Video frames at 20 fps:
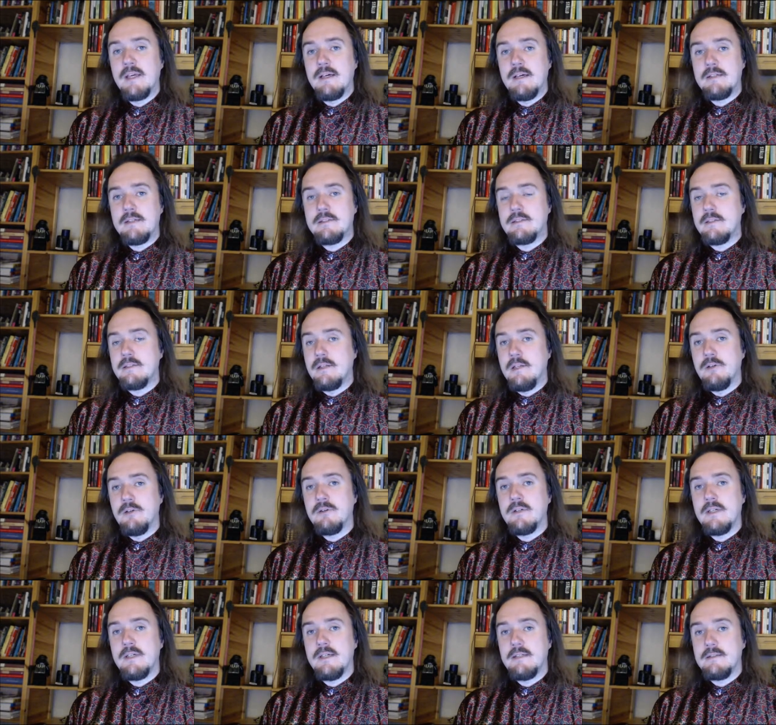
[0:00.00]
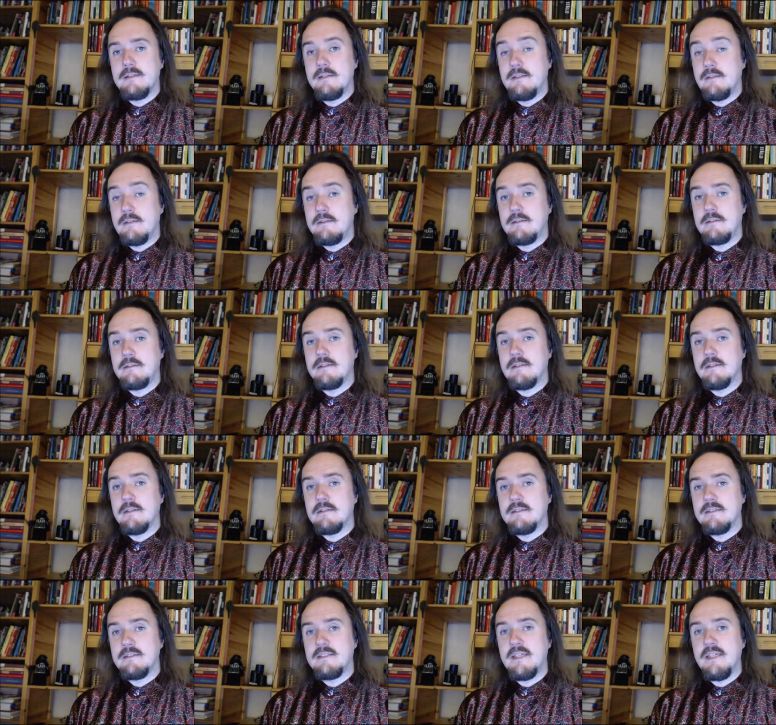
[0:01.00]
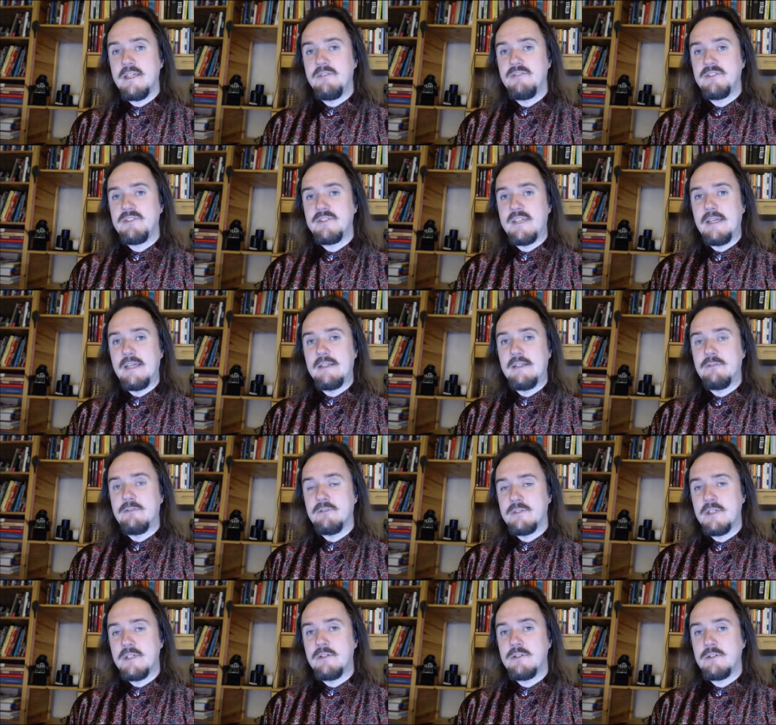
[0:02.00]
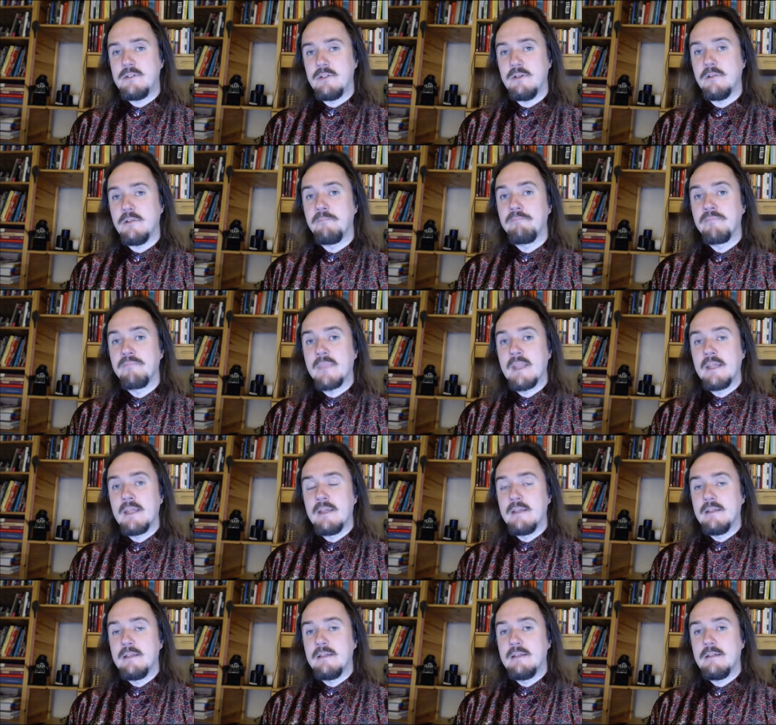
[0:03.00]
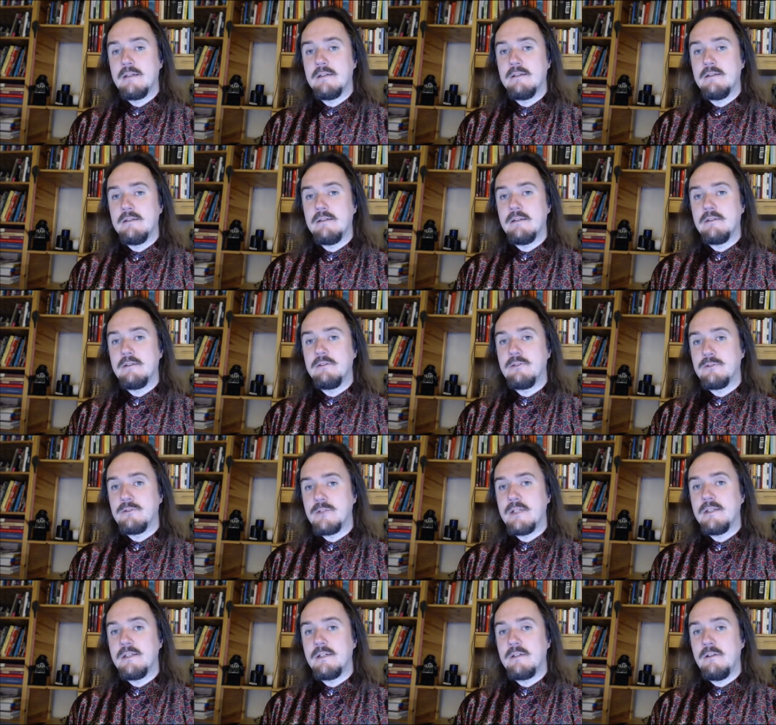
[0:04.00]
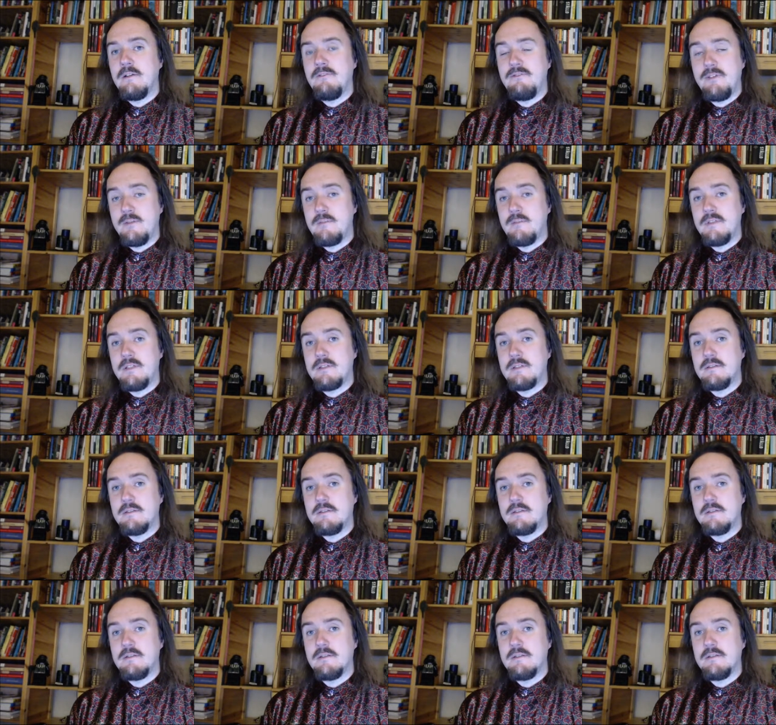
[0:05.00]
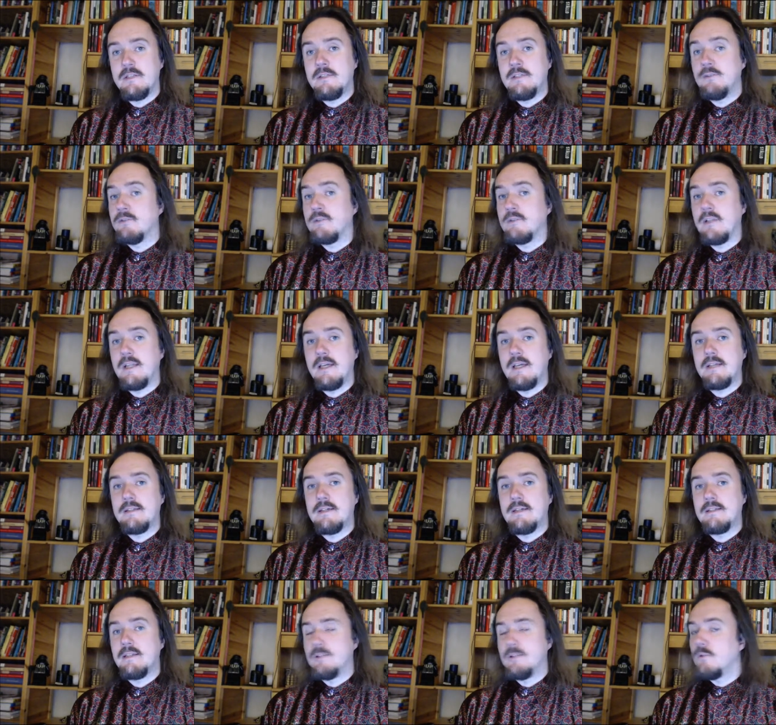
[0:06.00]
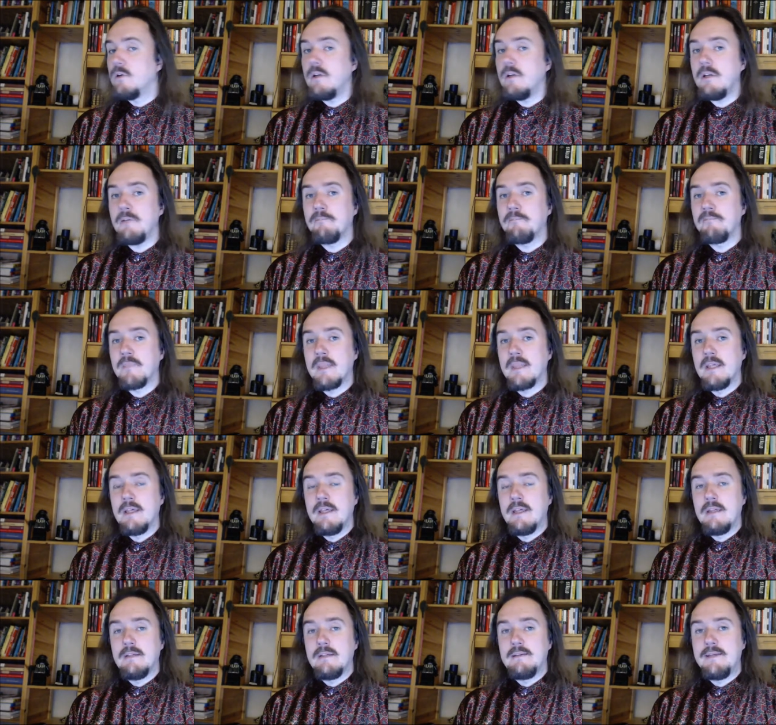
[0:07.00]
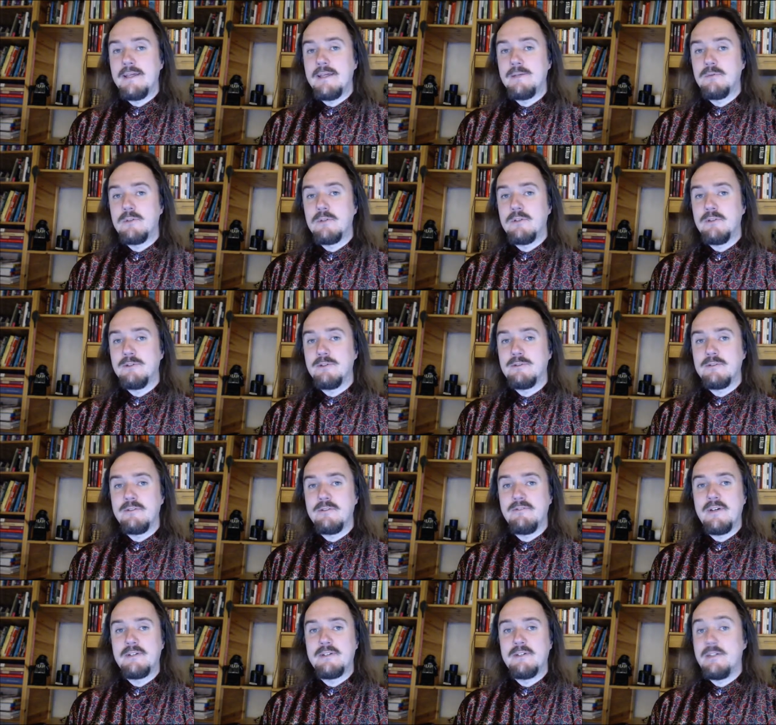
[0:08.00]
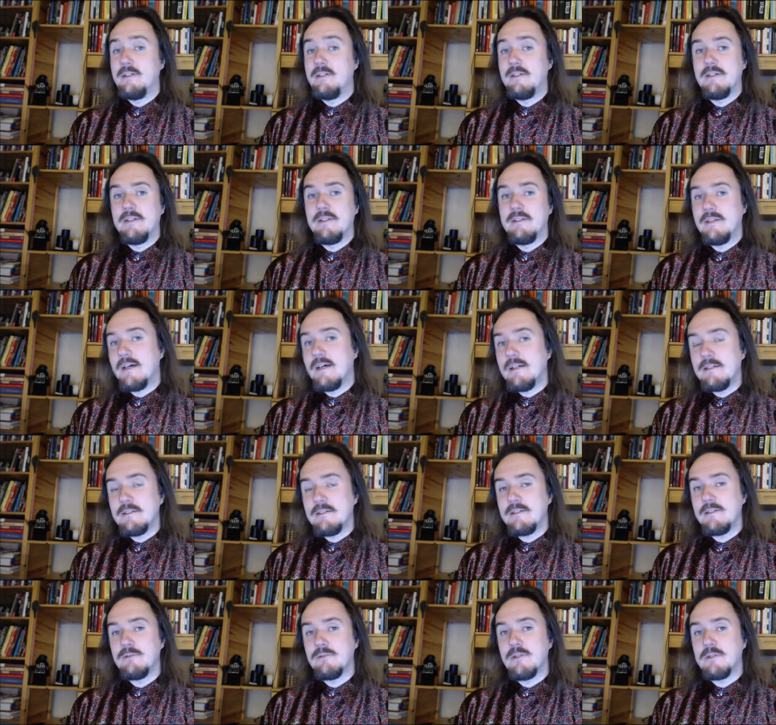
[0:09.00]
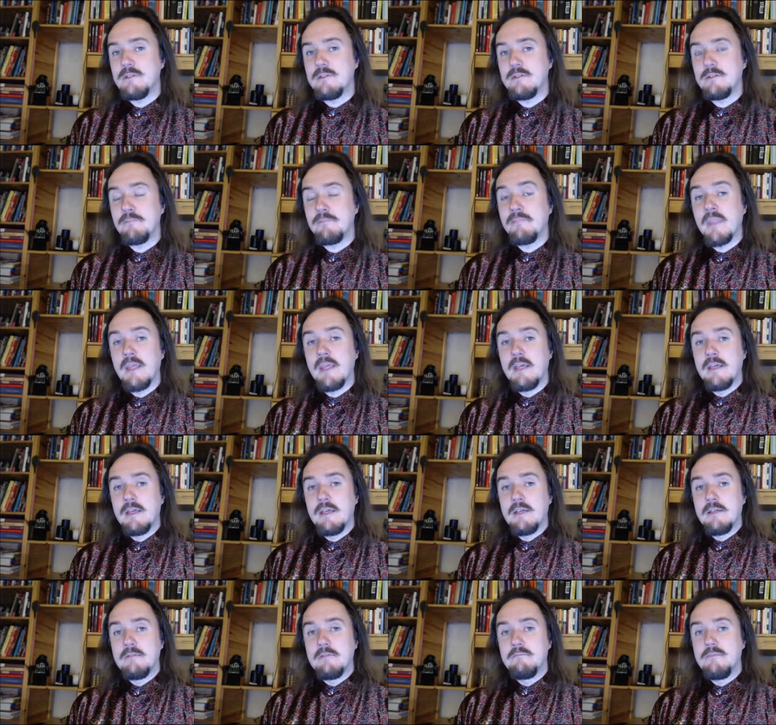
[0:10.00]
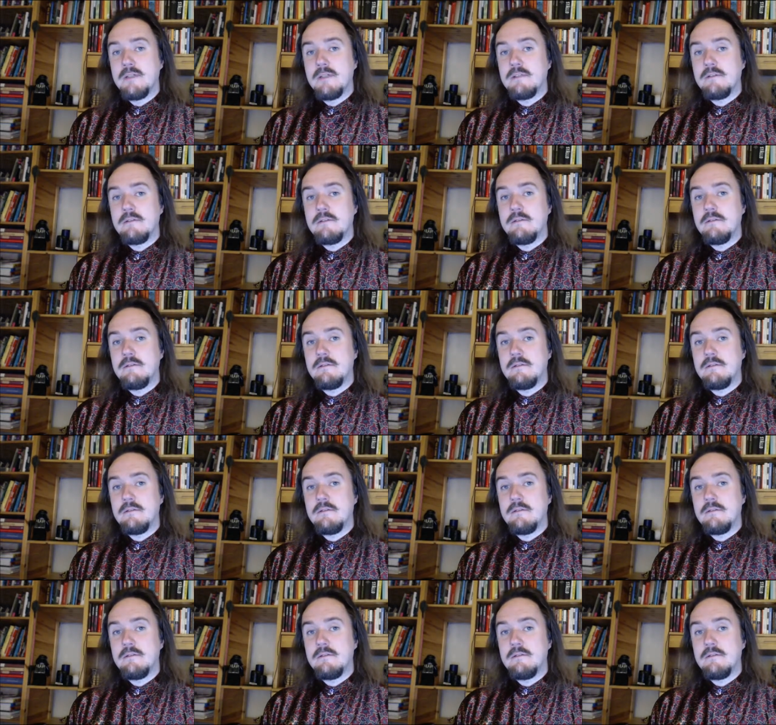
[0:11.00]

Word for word: as long as it is safe, sane, and consensual. And the radical feminists did not like that at all. They were not very nice to us, but